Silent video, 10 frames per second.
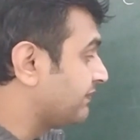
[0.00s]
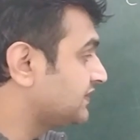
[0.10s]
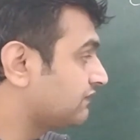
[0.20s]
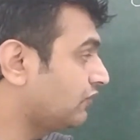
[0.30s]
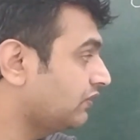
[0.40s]

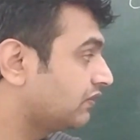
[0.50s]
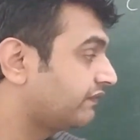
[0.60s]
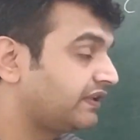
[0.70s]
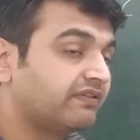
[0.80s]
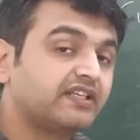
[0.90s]
means what?
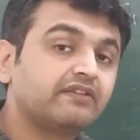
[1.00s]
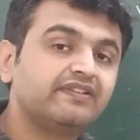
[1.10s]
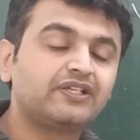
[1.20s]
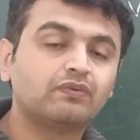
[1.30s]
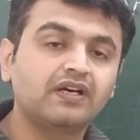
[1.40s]
V1 and
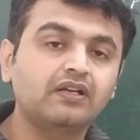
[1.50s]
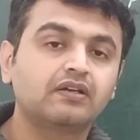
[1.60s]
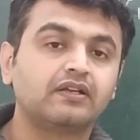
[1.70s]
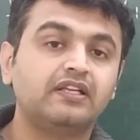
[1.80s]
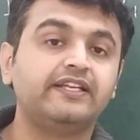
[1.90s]
v2 are
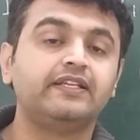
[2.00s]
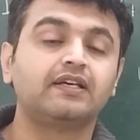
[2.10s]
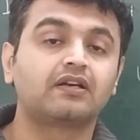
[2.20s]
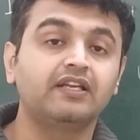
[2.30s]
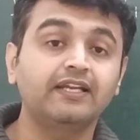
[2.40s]

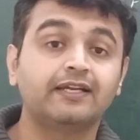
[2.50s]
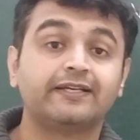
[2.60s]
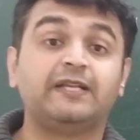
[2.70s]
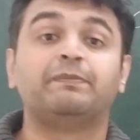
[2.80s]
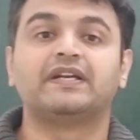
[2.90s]

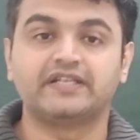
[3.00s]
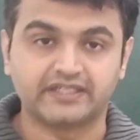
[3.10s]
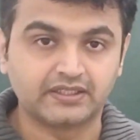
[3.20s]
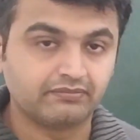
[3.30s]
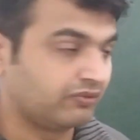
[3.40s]
linearly
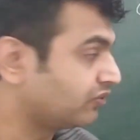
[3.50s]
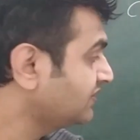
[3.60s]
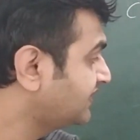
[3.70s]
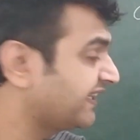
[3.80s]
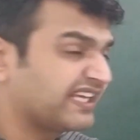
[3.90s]
dependent
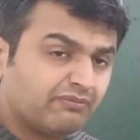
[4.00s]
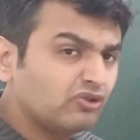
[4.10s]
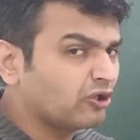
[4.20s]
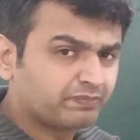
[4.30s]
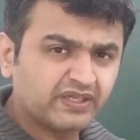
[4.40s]
because they can be
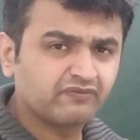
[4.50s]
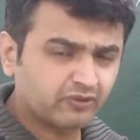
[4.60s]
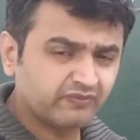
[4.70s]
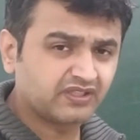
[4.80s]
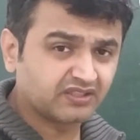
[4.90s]
obtained
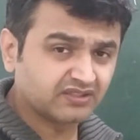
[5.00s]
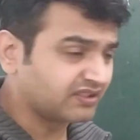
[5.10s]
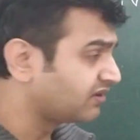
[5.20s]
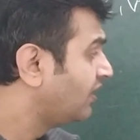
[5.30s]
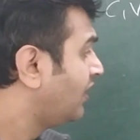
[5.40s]
from one
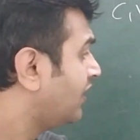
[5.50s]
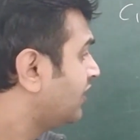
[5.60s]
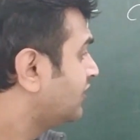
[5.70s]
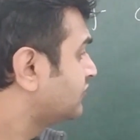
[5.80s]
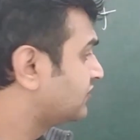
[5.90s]
another.
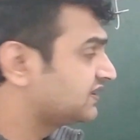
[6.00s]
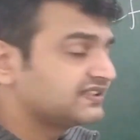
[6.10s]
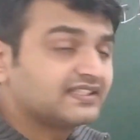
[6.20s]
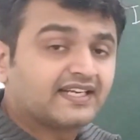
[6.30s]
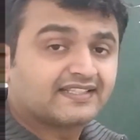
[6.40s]
So this
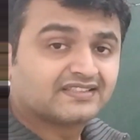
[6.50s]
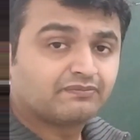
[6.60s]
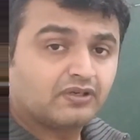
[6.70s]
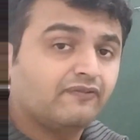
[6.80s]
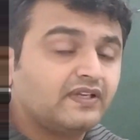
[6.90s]
is an
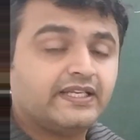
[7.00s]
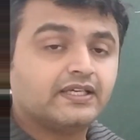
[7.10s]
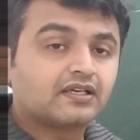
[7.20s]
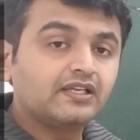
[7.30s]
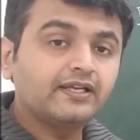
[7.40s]
example of
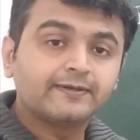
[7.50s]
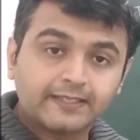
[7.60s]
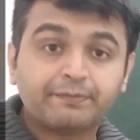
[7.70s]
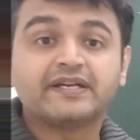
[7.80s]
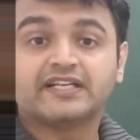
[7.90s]
linearly
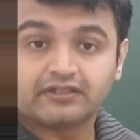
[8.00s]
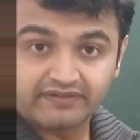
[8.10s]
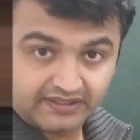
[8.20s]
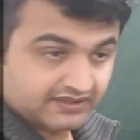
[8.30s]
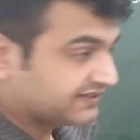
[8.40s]
dependent
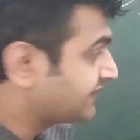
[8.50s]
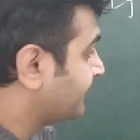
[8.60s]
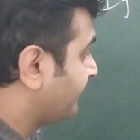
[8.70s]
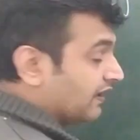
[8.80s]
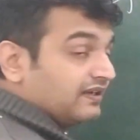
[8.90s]
vectors.
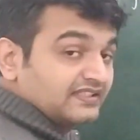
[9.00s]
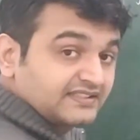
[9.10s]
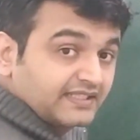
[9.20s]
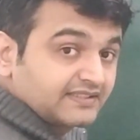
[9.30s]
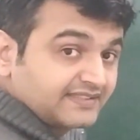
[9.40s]
Let's
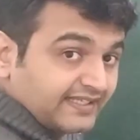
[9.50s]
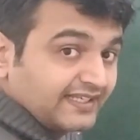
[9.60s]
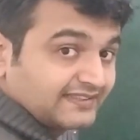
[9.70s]
take the second